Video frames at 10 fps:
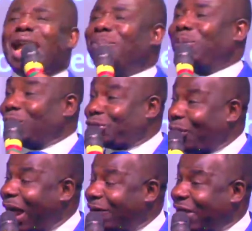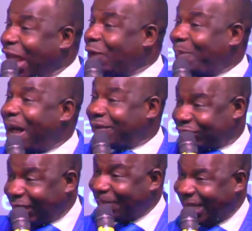able to help our
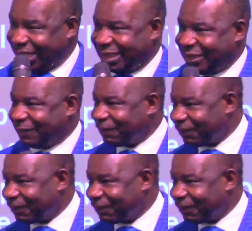siblings.